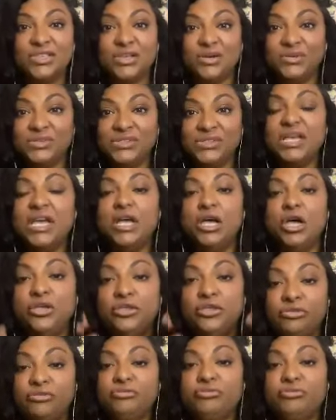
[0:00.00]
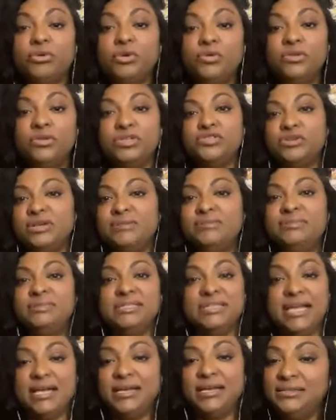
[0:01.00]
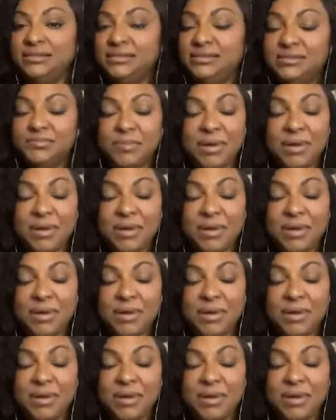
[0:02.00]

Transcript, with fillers: those through the dream state. It's